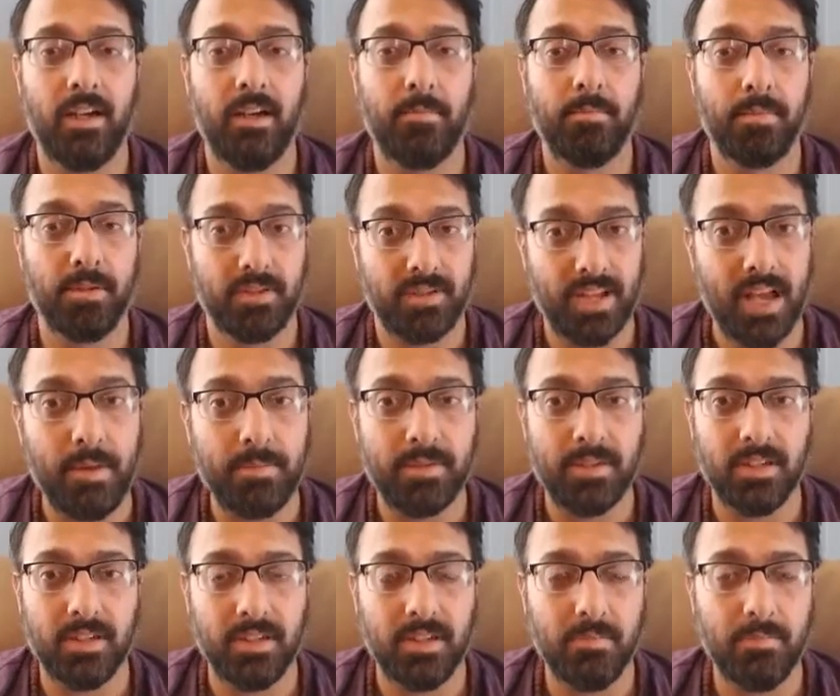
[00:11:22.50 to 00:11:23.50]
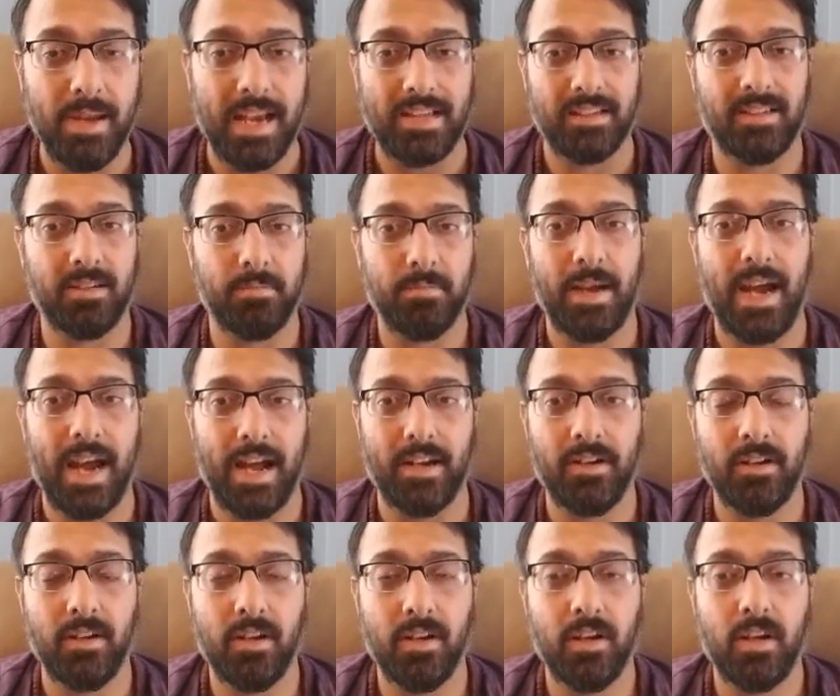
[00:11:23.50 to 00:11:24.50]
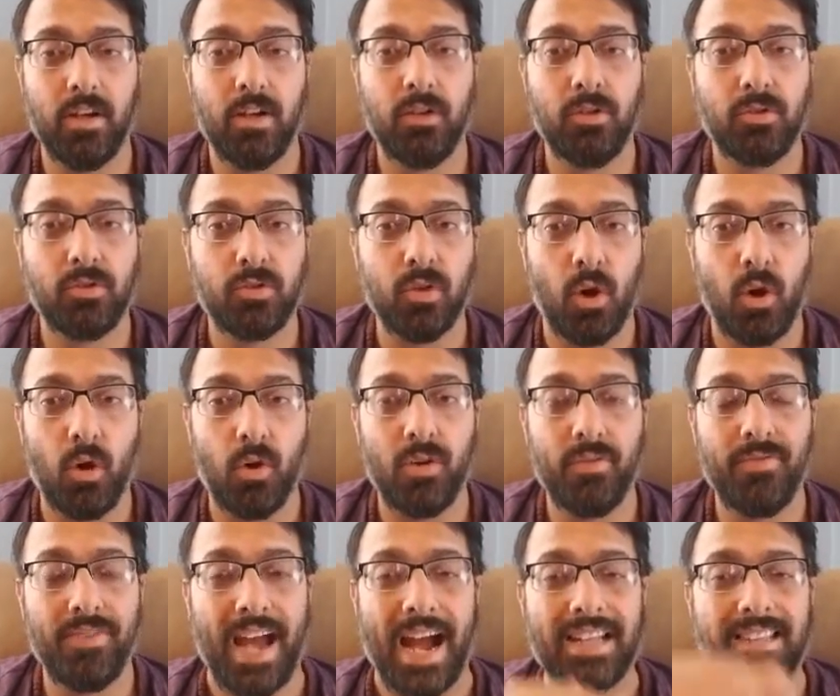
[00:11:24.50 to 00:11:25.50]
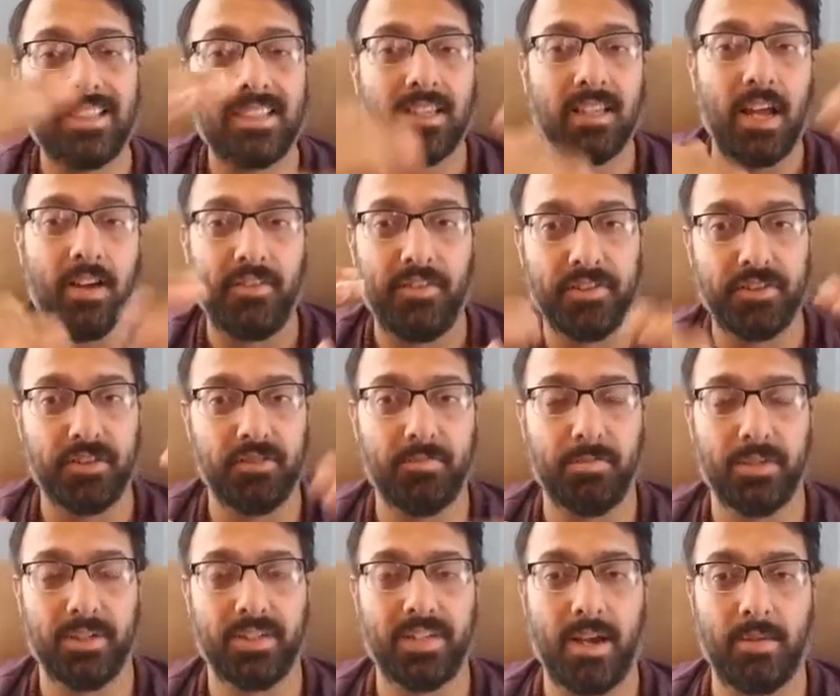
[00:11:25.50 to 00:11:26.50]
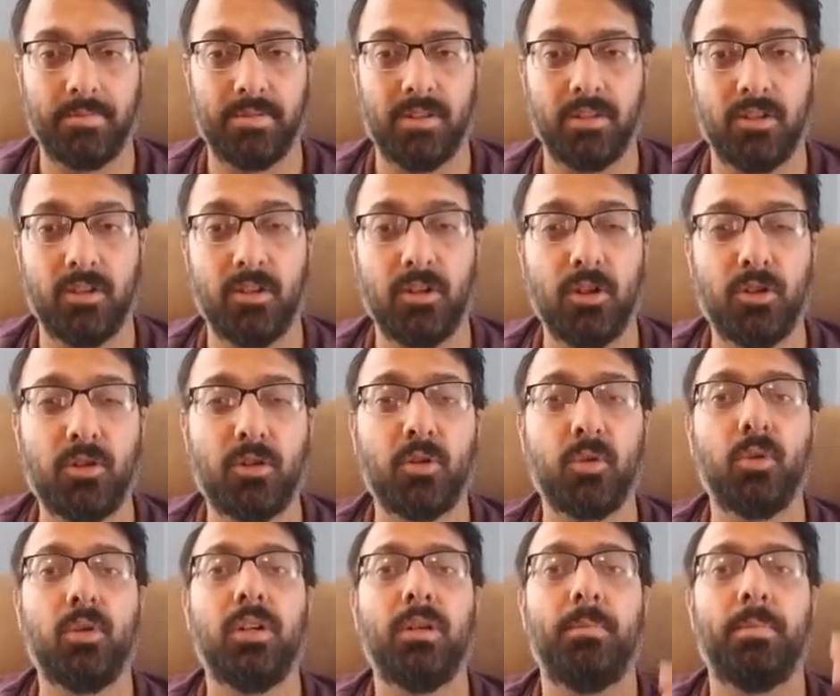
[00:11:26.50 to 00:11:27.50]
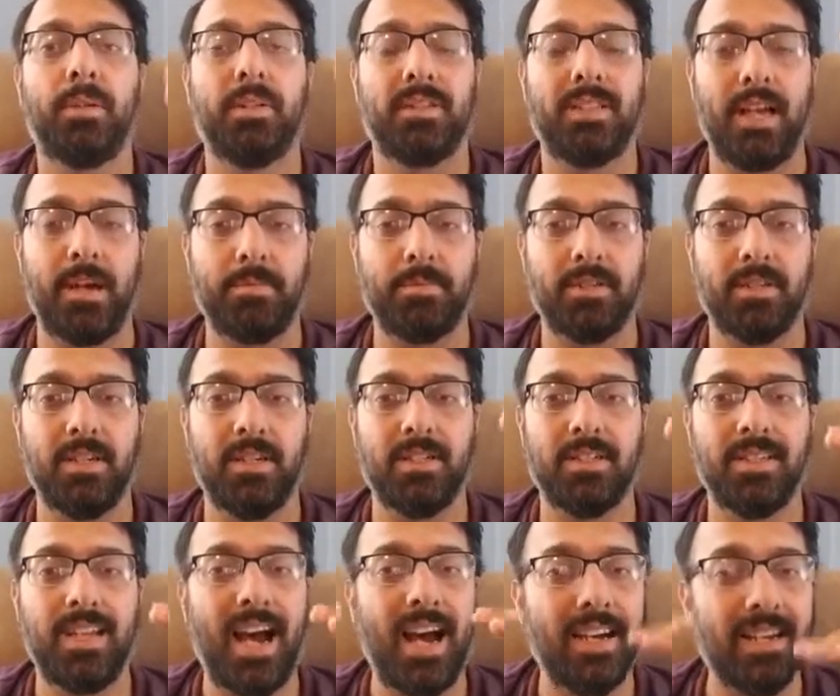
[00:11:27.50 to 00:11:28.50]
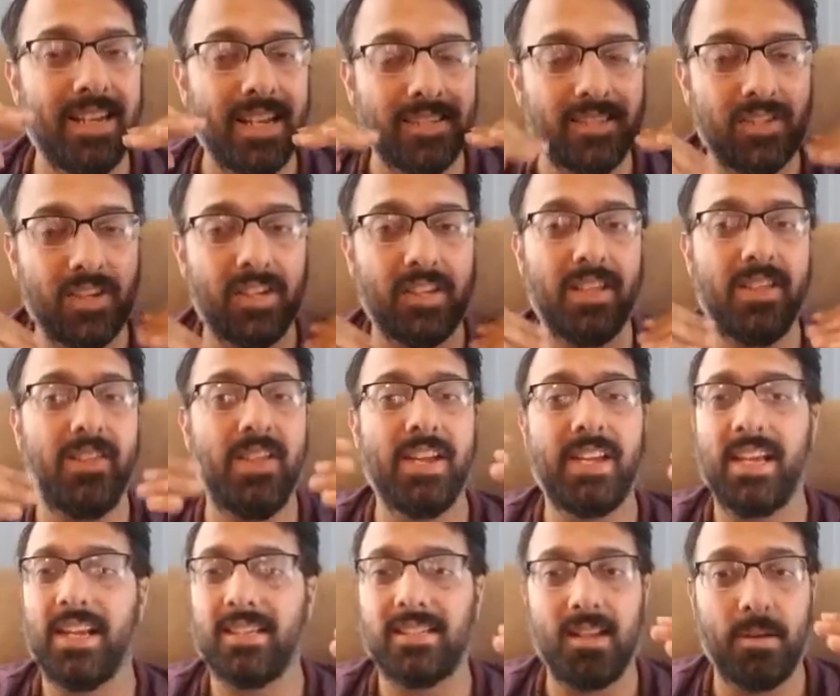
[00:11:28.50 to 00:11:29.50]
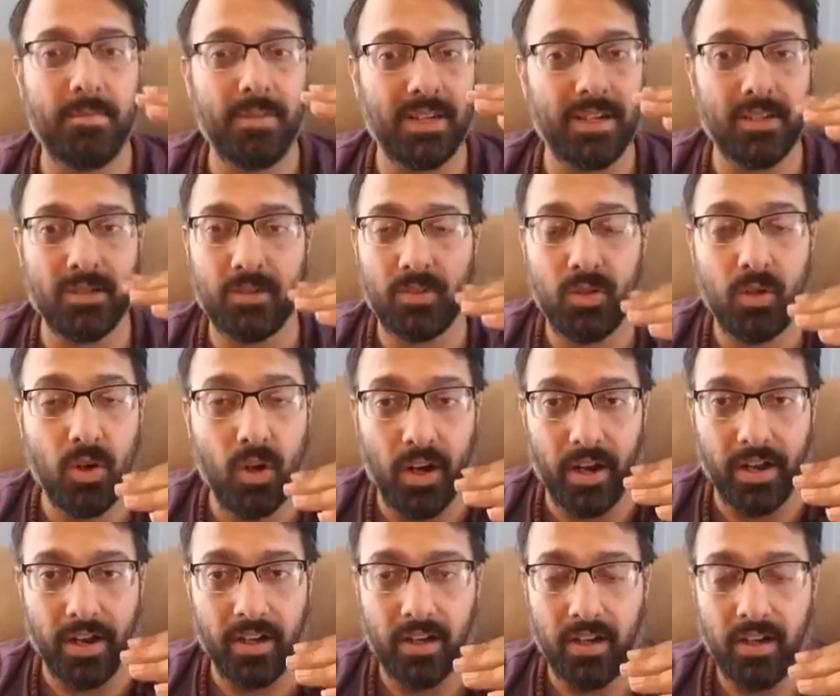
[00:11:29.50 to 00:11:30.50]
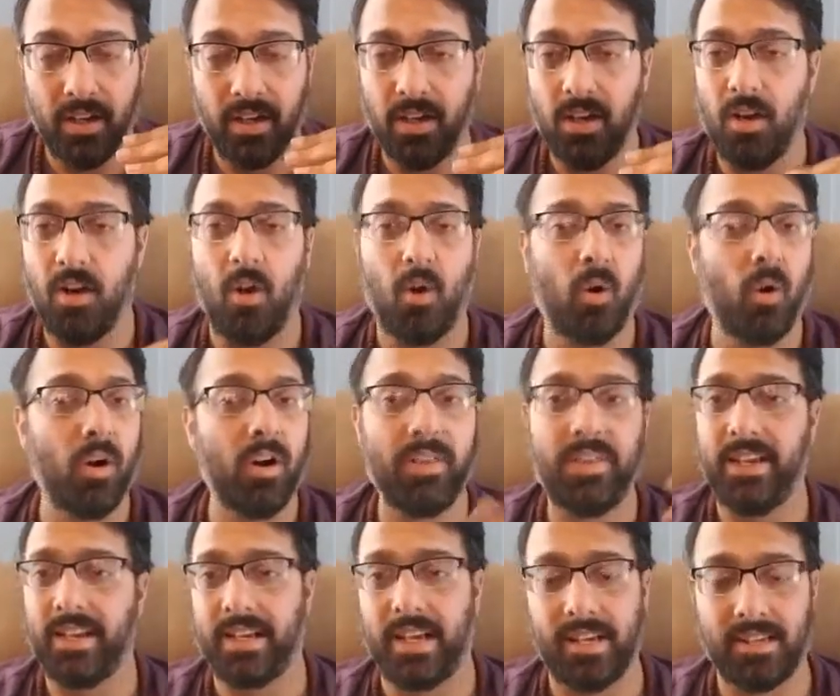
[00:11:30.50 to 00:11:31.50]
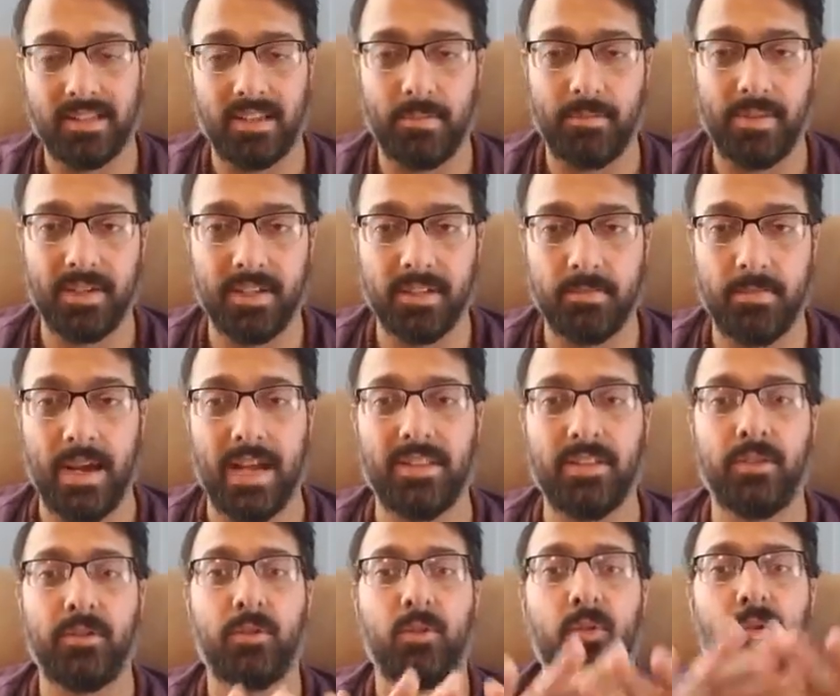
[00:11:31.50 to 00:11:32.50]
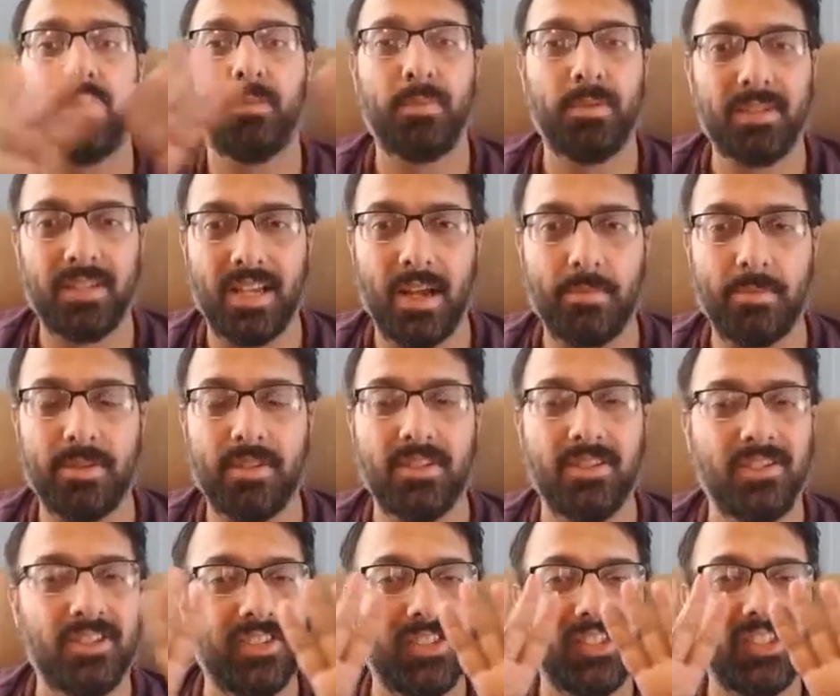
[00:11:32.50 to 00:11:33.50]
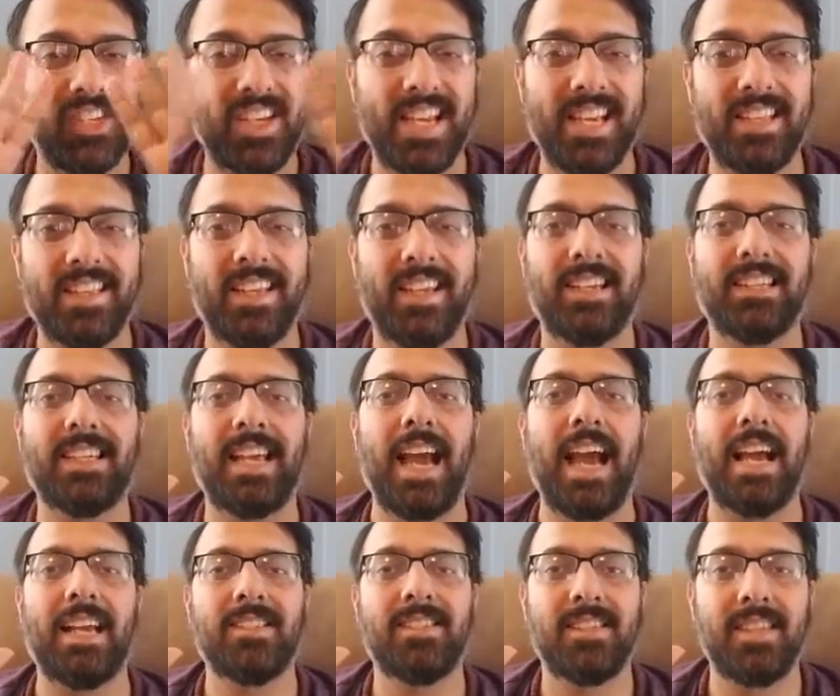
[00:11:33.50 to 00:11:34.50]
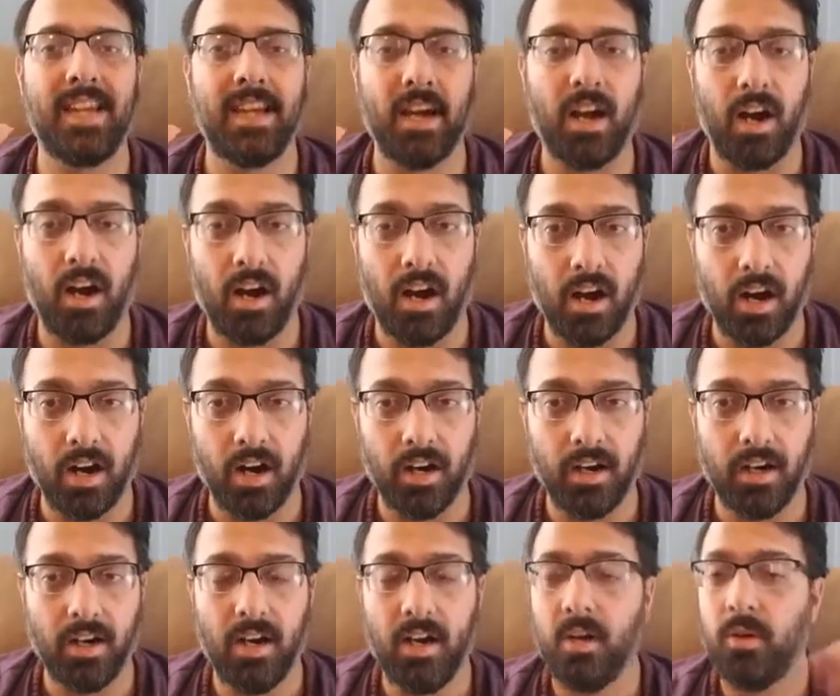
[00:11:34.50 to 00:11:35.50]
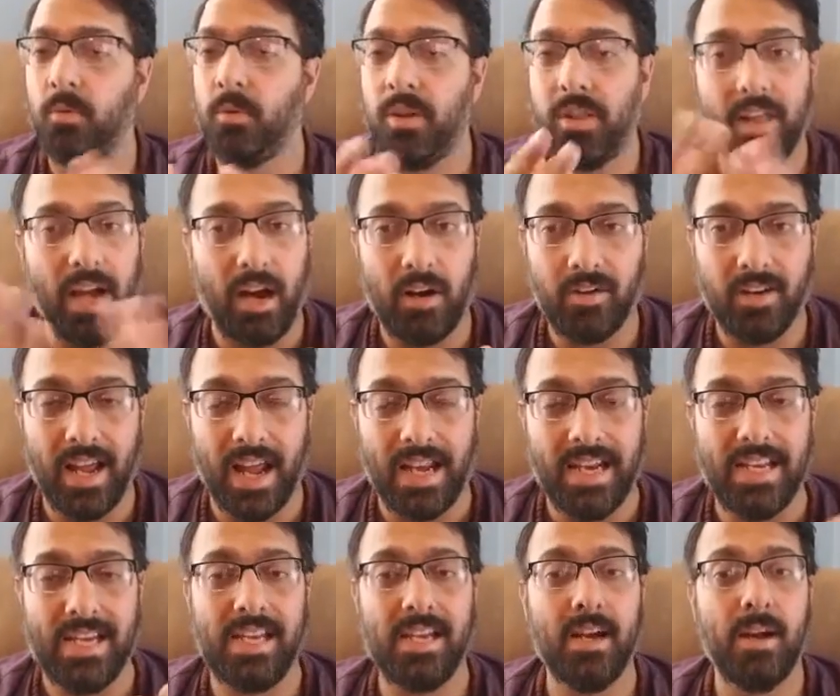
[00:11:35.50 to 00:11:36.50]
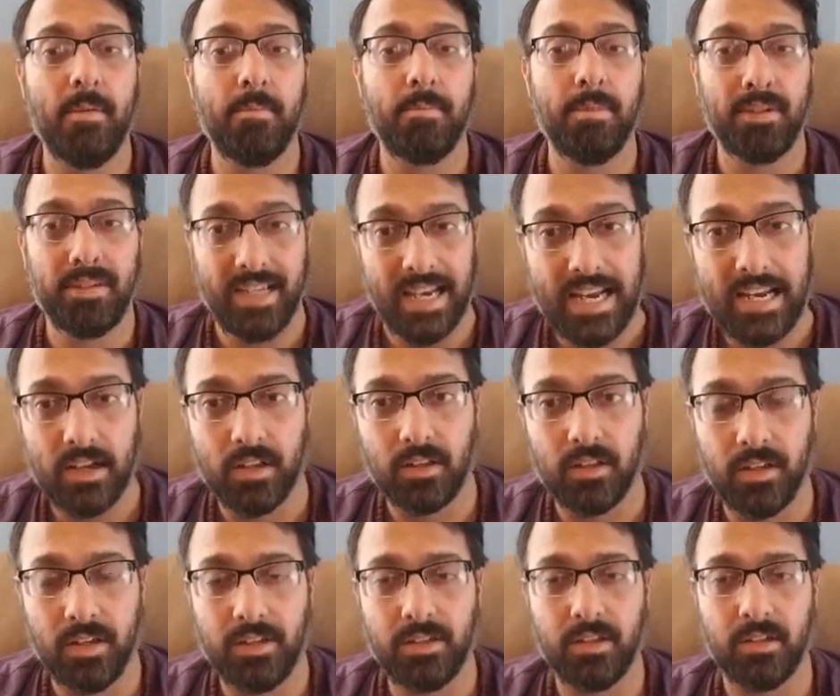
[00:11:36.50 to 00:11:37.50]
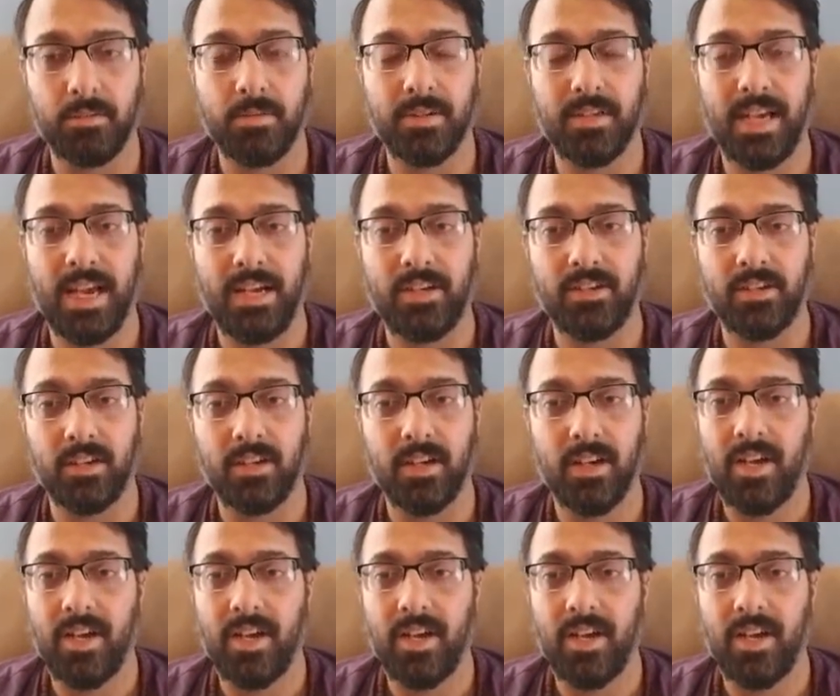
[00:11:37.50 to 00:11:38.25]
perception that makes it bad. So that's the levels of perception. So the truer perception is not necessarily thinking something is good or thinking something is bad. The truer perception is just seeing things as they are without any particular interpretation.